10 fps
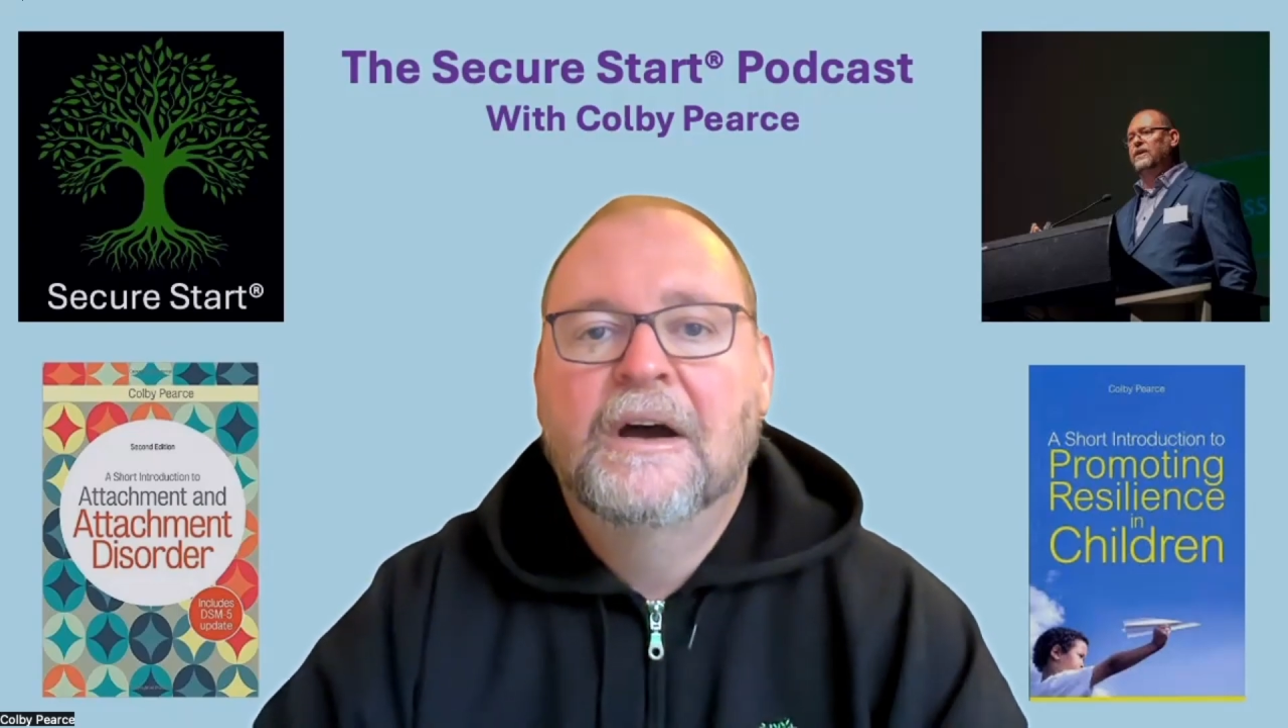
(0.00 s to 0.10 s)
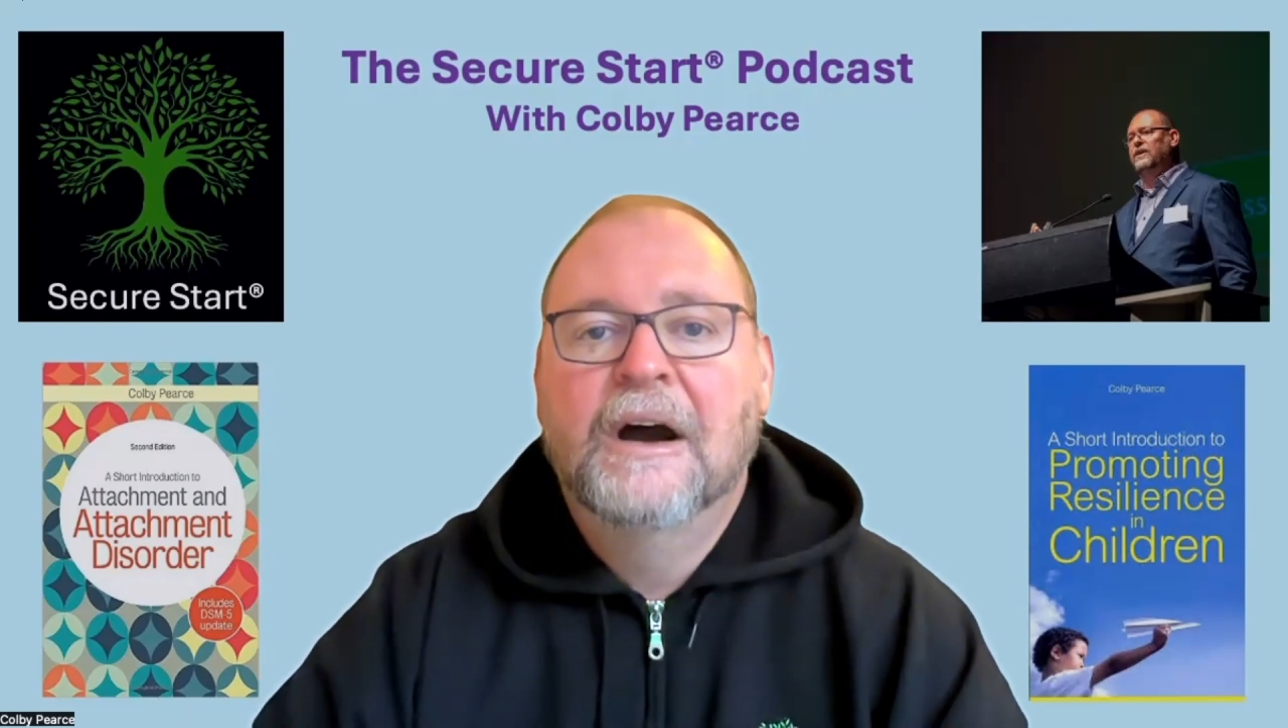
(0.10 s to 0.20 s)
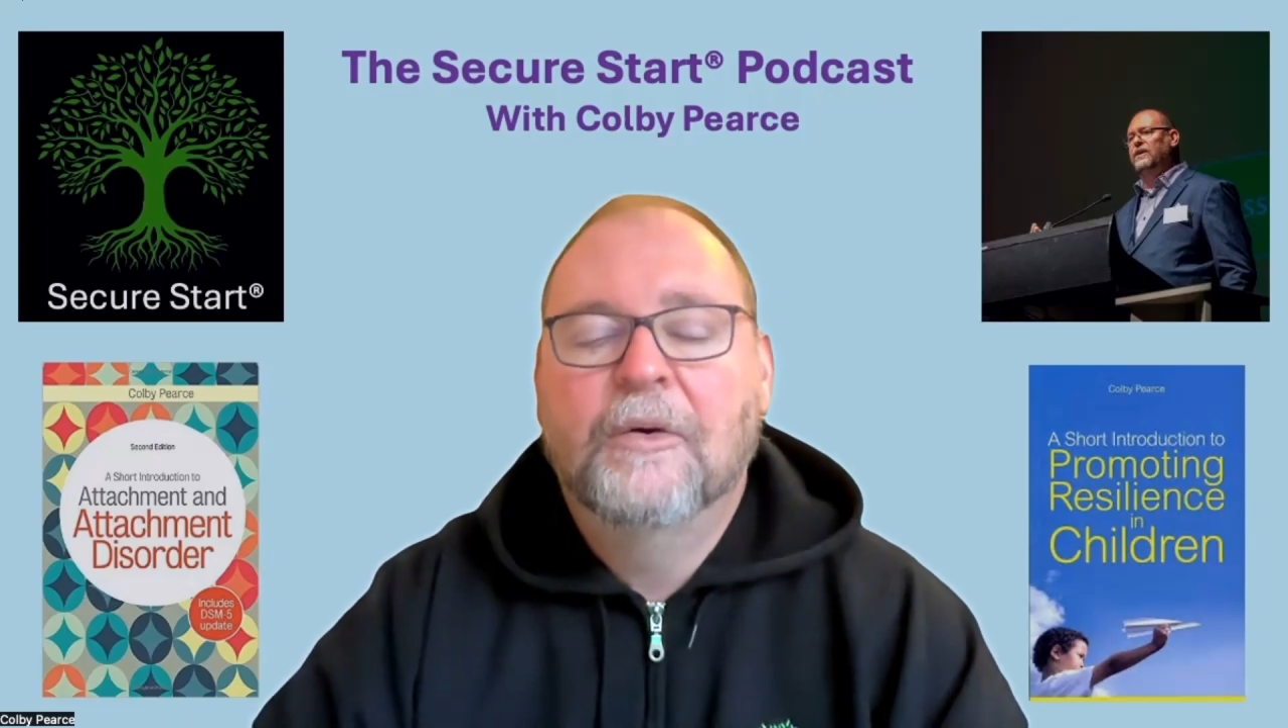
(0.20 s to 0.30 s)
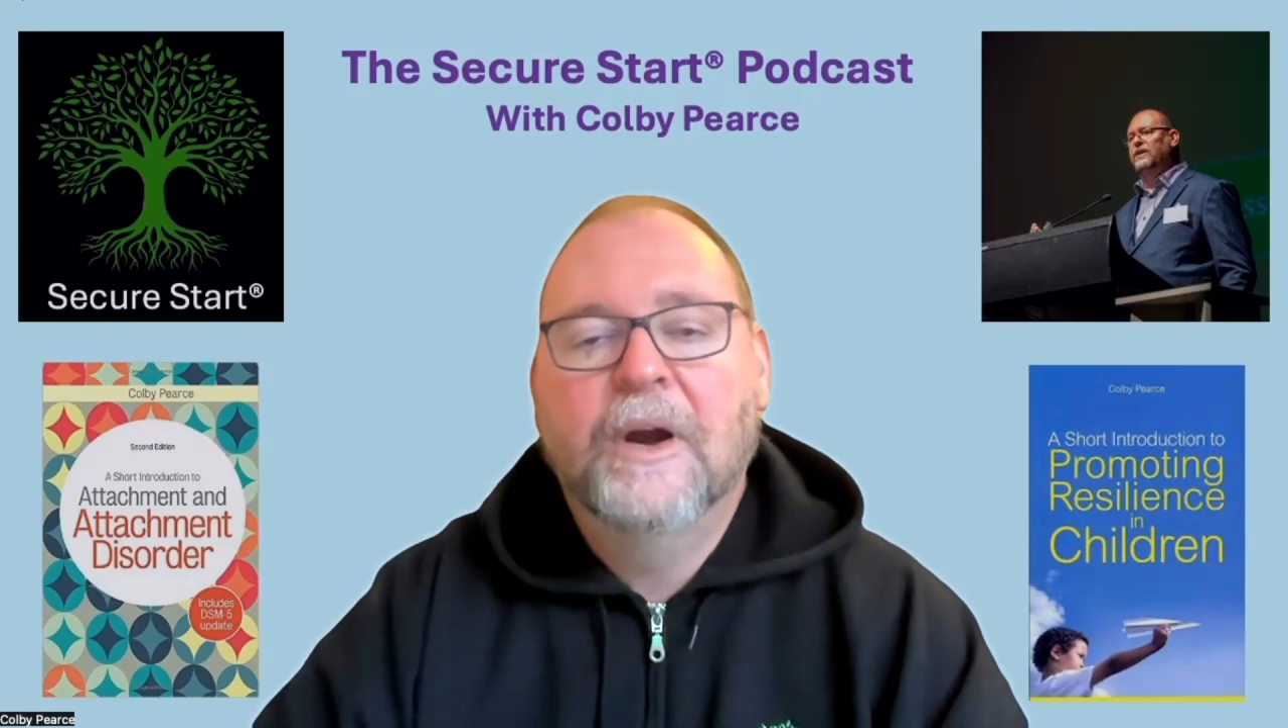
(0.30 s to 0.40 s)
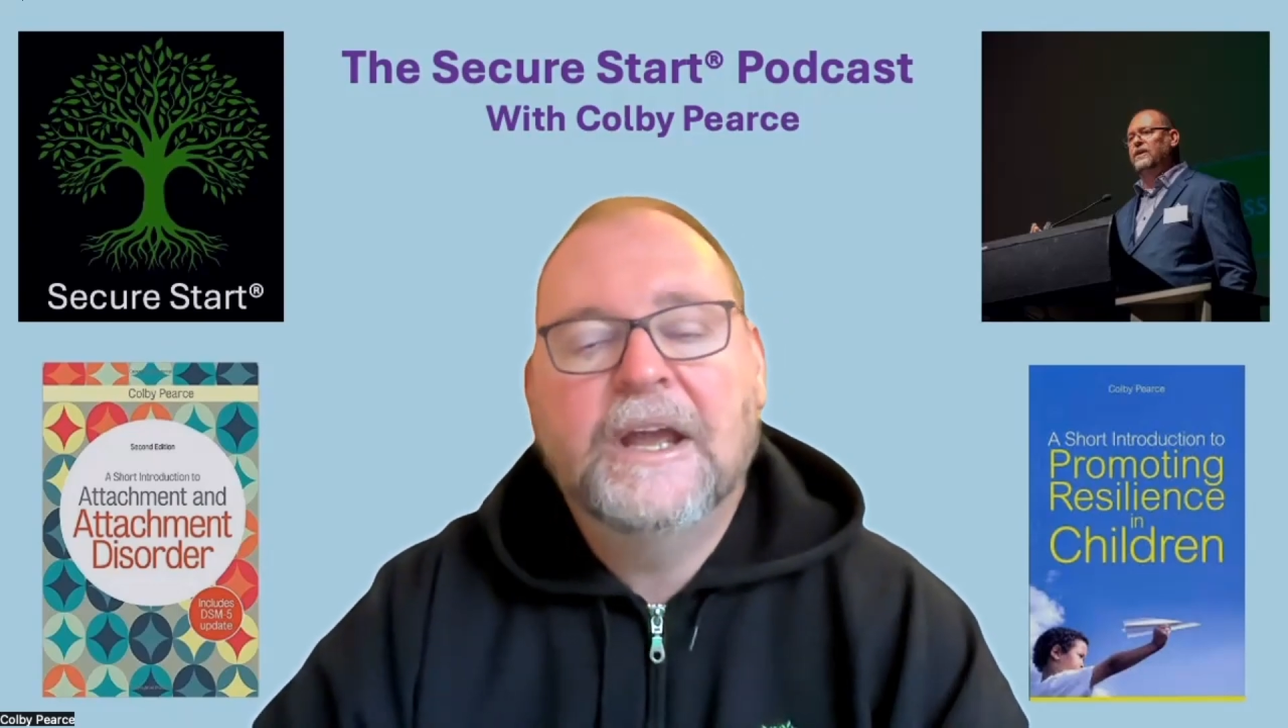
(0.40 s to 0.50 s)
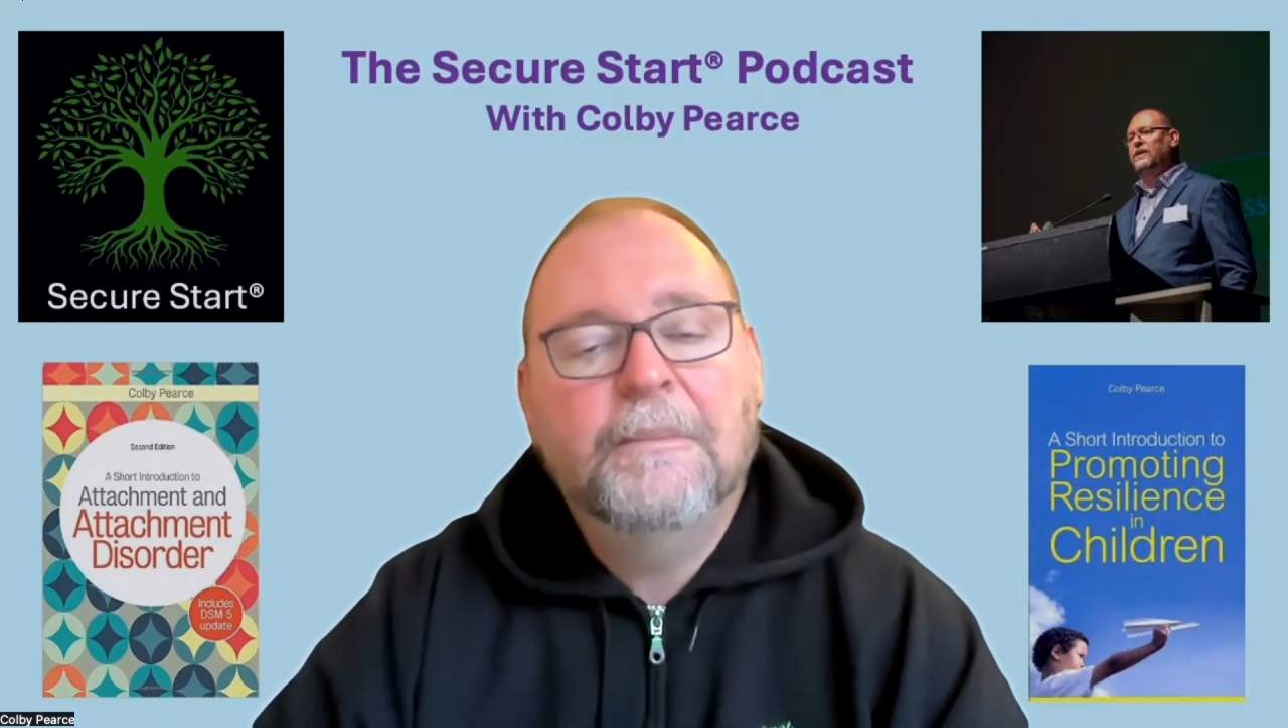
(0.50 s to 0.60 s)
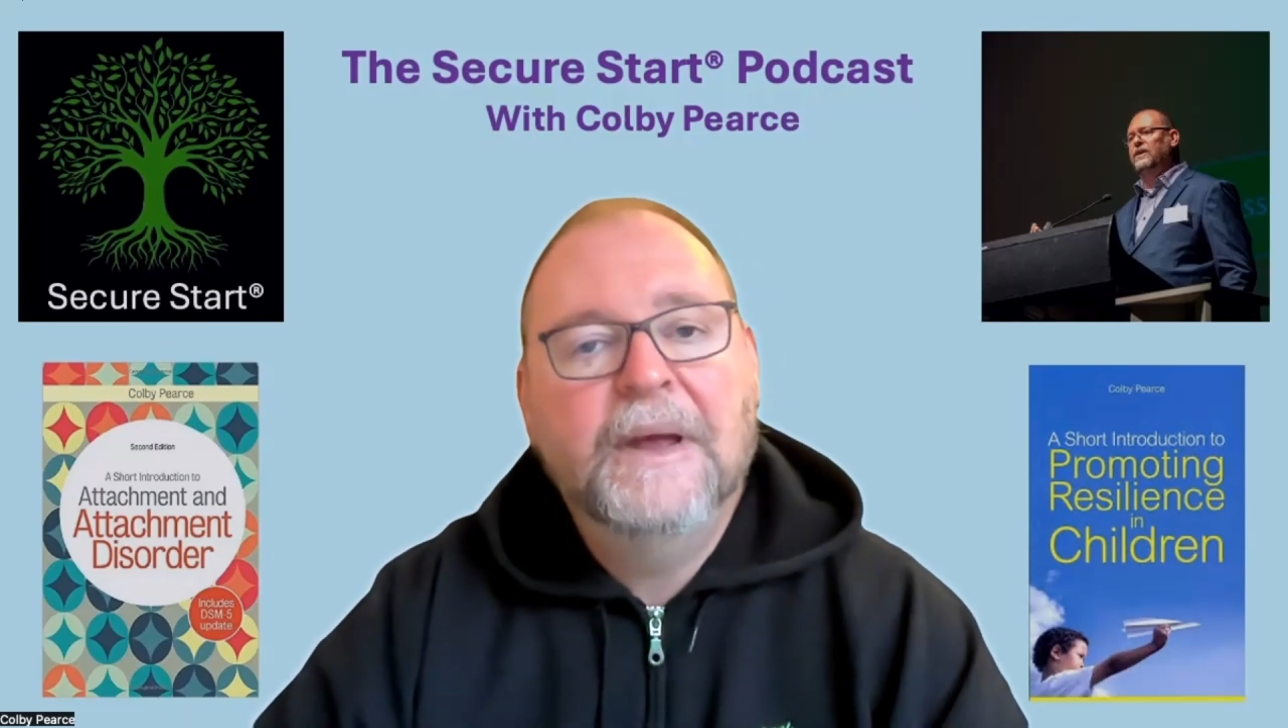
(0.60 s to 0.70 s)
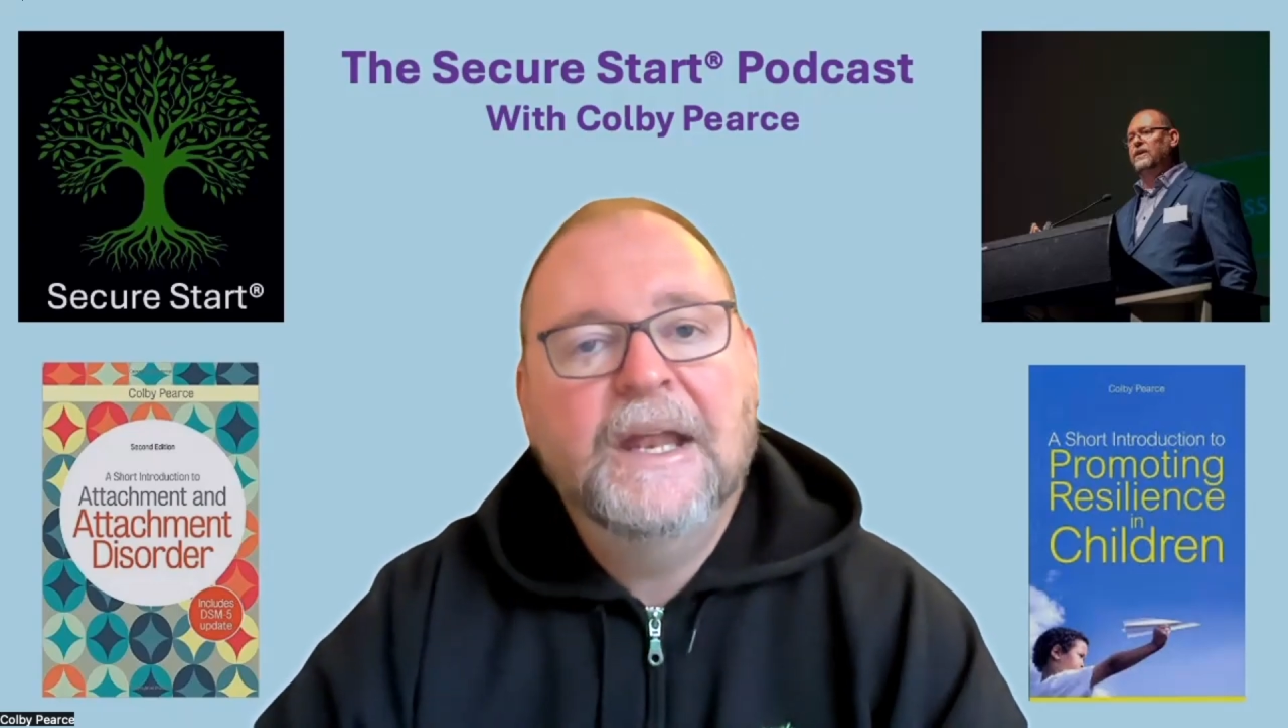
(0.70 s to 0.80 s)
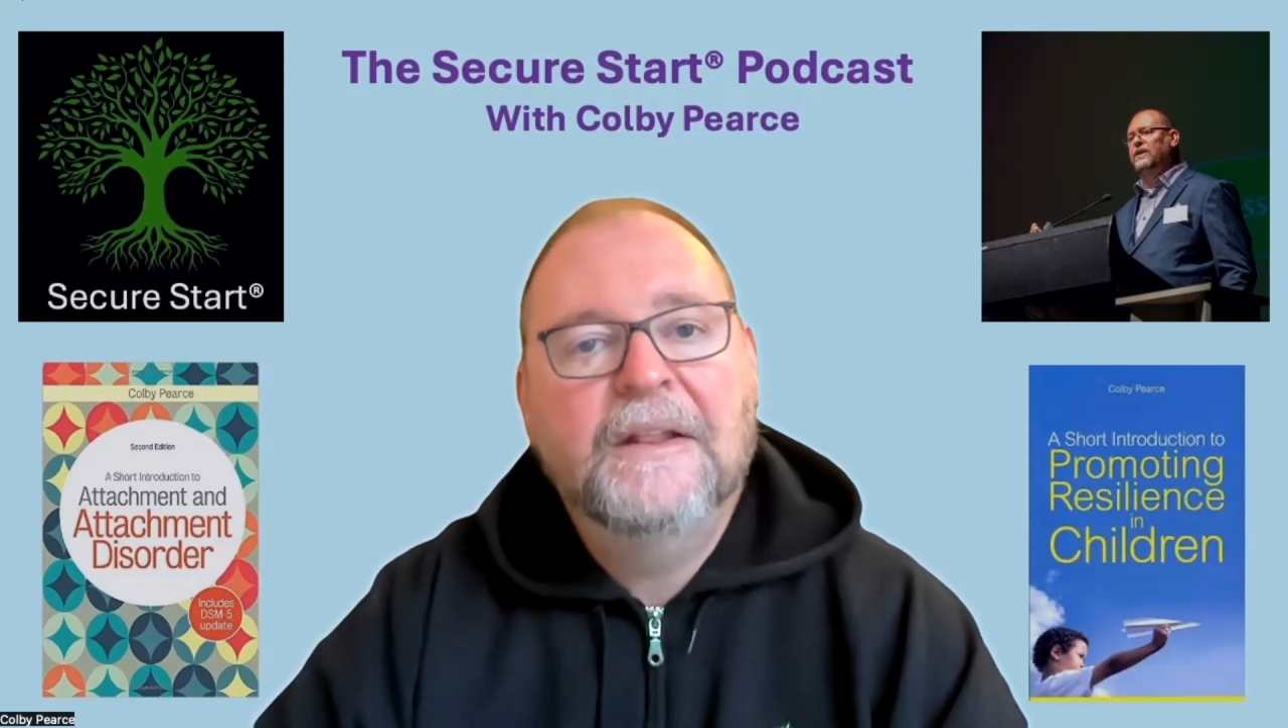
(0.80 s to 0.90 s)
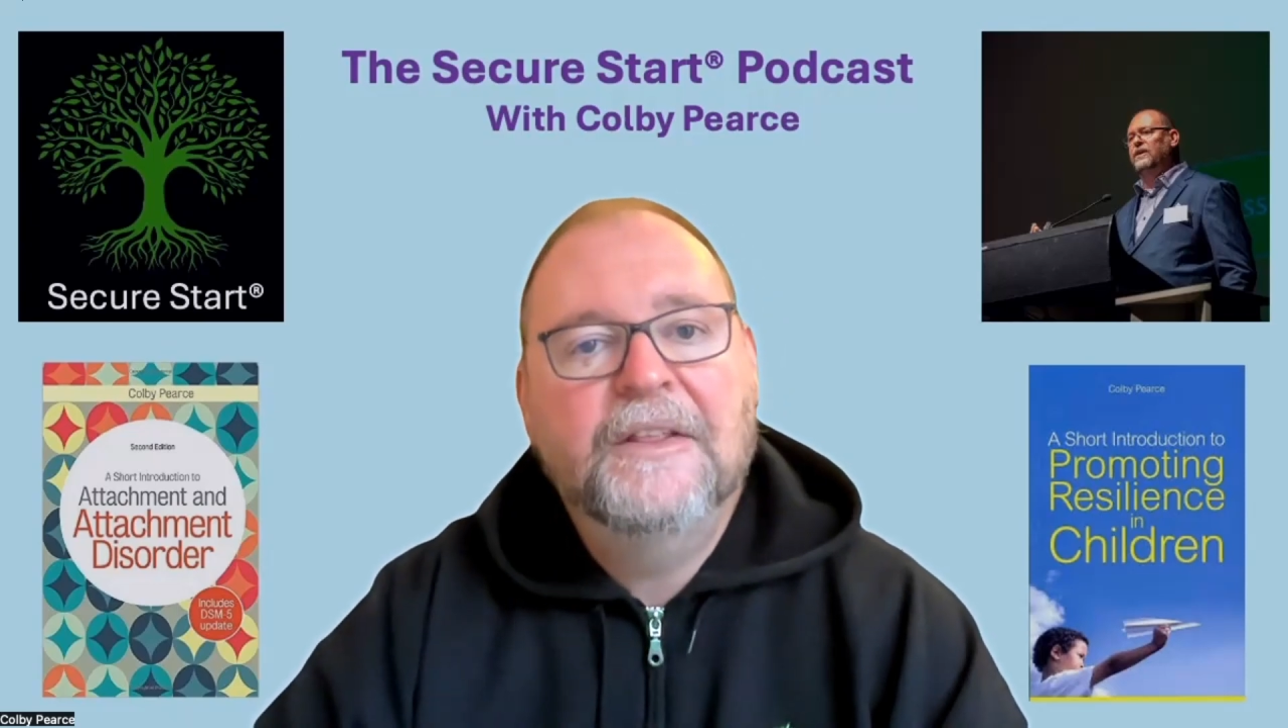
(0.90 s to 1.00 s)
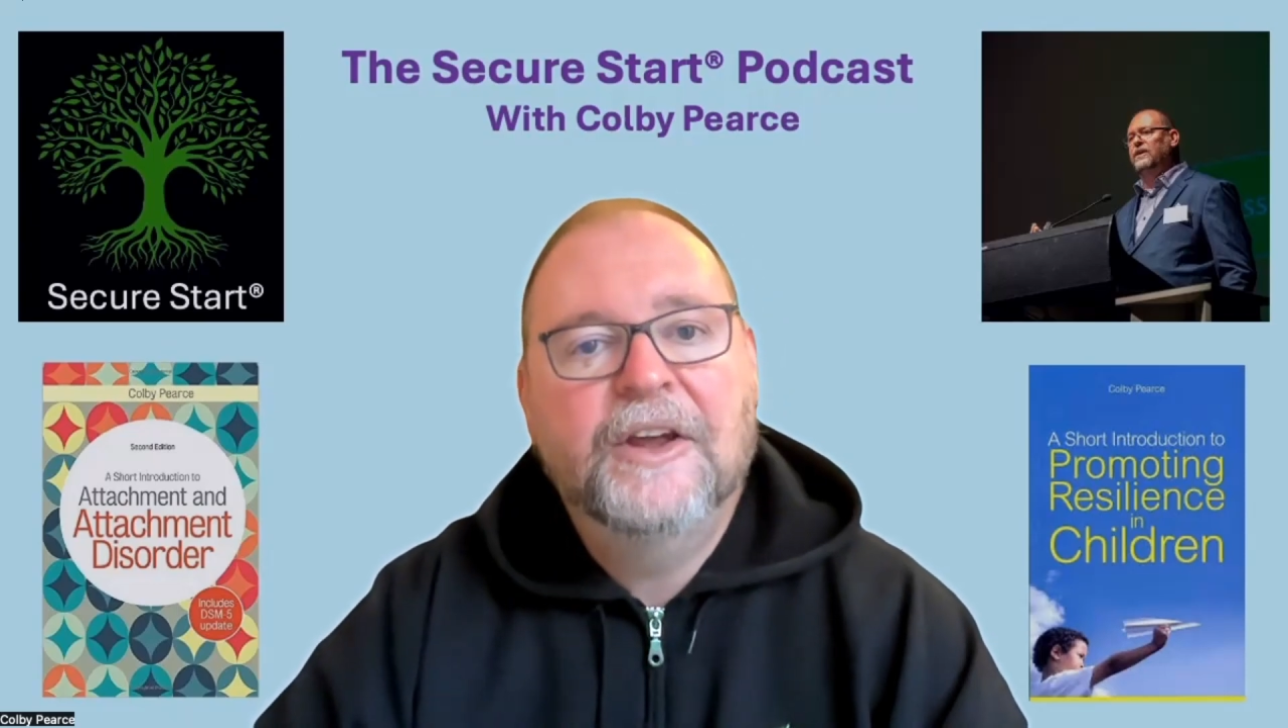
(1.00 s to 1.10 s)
I recommend